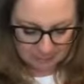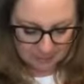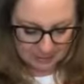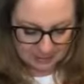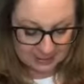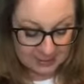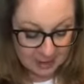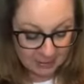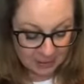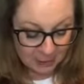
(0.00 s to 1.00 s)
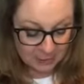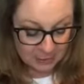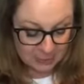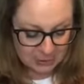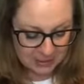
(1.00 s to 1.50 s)
It's not the loudest
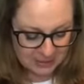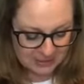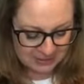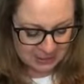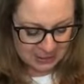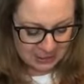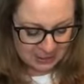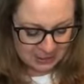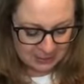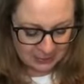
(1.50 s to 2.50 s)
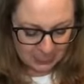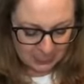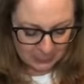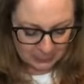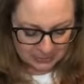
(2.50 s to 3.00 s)
one. Do
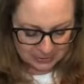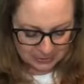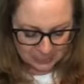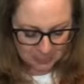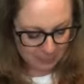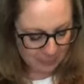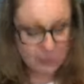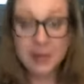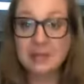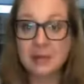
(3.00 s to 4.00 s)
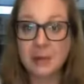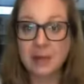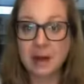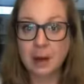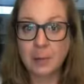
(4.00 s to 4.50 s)
you guys remember a few weeks ago when
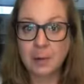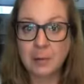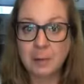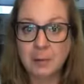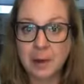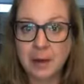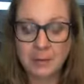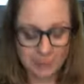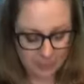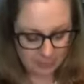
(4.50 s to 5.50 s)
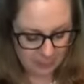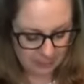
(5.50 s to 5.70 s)
that airboat went by? Holy moly.